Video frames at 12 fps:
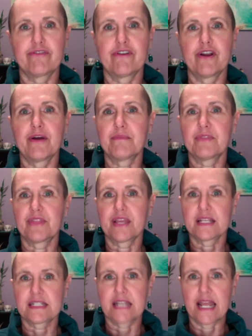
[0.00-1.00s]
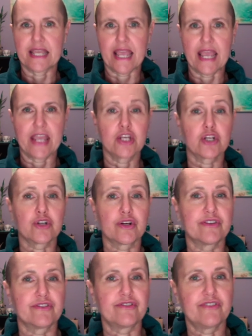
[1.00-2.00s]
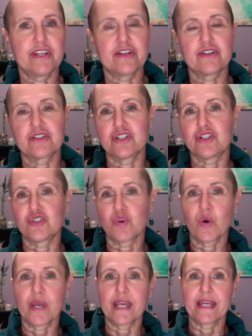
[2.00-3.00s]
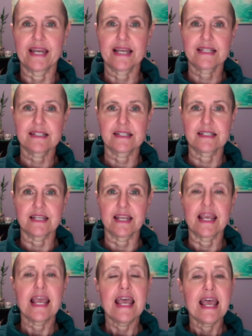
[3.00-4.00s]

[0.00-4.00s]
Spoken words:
from things like anger and fear to joy and ecstasy,